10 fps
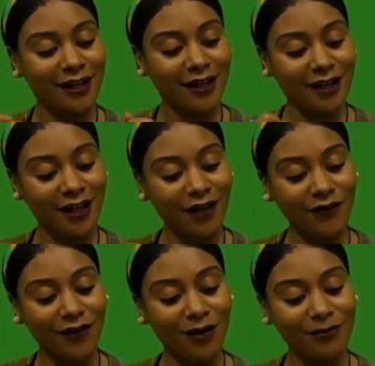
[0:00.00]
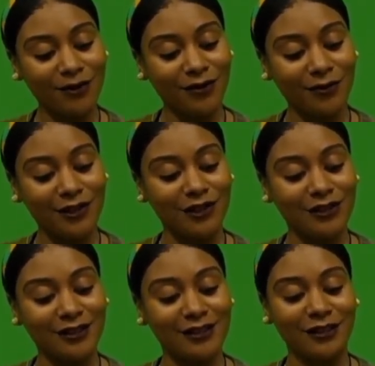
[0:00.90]
cover up the ridges
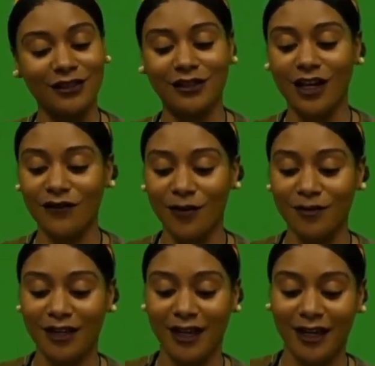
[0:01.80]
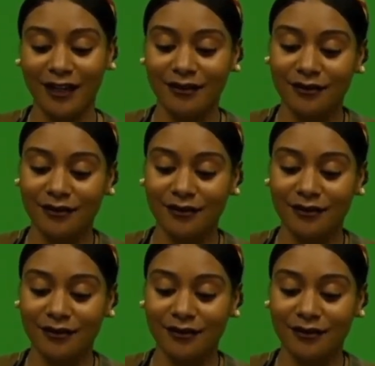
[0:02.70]
and just cover up the can.